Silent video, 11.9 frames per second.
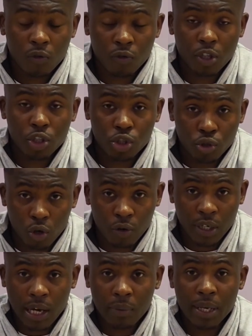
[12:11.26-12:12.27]
for
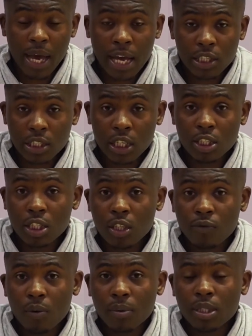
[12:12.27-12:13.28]
ensuring that we actually
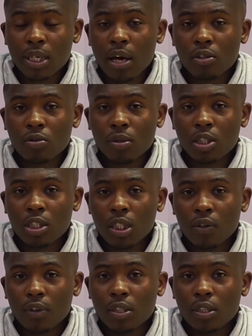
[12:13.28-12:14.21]
achieve what we set out to achieve.